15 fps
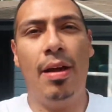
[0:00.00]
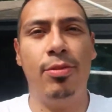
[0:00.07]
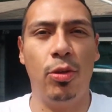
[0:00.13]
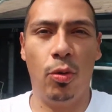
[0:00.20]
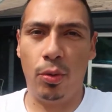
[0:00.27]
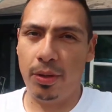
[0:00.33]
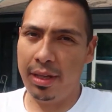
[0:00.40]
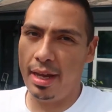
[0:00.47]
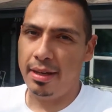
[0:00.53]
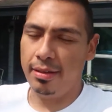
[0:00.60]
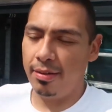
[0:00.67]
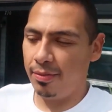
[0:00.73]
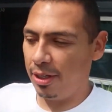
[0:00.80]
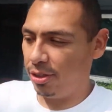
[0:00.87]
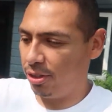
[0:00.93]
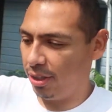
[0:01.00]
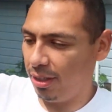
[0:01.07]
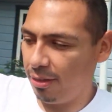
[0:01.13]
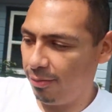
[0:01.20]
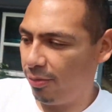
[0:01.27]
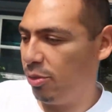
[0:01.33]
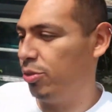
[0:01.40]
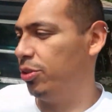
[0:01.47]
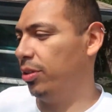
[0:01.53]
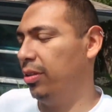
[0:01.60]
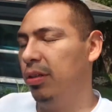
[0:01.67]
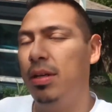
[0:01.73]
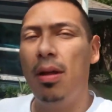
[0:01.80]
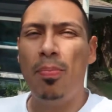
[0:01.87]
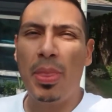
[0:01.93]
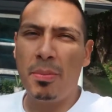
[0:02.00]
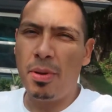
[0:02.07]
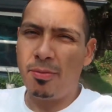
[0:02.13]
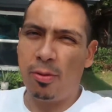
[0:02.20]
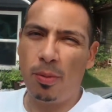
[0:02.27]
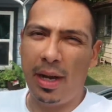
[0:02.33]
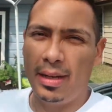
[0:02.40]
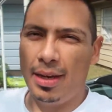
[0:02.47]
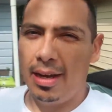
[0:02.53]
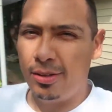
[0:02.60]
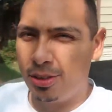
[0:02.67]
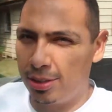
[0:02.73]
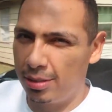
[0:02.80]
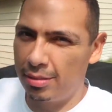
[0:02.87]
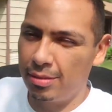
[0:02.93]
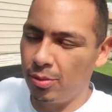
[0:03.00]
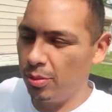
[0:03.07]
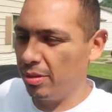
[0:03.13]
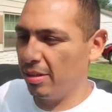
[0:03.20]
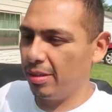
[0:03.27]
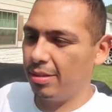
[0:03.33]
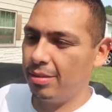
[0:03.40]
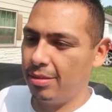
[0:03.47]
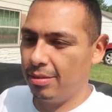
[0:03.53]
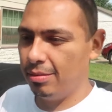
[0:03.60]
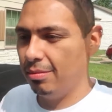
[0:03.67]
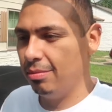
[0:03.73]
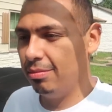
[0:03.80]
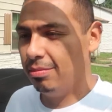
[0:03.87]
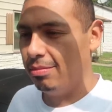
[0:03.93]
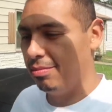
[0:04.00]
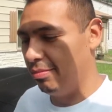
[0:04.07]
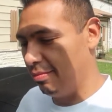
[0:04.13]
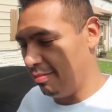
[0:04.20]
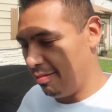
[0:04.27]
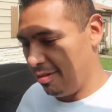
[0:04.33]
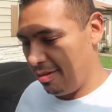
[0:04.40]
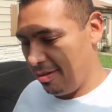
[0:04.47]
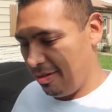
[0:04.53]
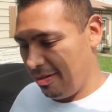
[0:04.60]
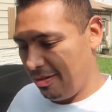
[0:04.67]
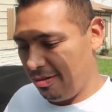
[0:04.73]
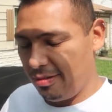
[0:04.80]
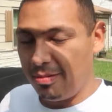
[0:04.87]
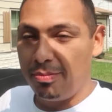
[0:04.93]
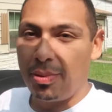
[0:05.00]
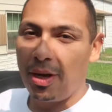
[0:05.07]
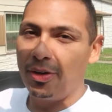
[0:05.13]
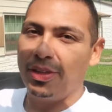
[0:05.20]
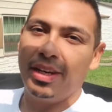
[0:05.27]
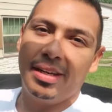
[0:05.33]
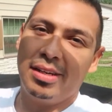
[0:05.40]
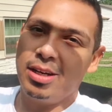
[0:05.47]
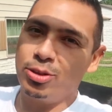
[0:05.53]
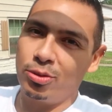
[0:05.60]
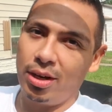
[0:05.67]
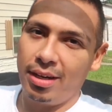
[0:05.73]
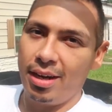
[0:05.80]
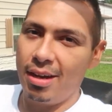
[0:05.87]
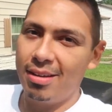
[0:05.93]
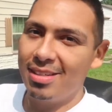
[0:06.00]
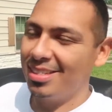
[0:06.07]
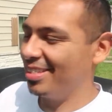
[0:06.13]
have to order that eventually in the future. But for right now, just so it looks better than it does right now,